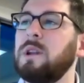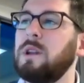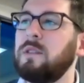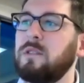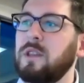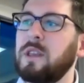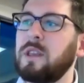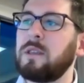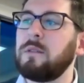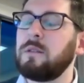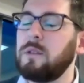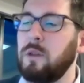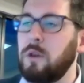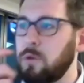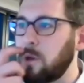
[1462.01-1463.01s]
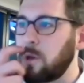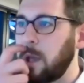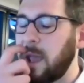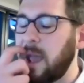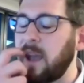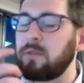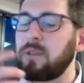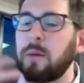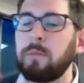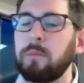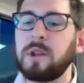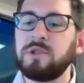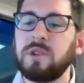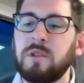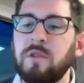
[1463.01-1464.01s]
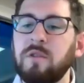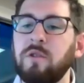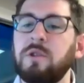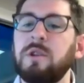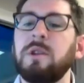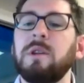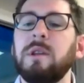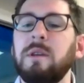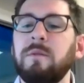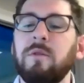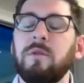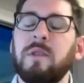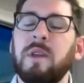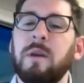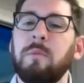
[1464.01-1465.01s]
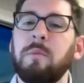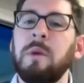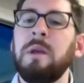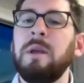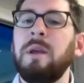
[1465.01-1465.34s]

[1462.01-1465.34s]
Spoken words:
It's to have that budget certainty for them.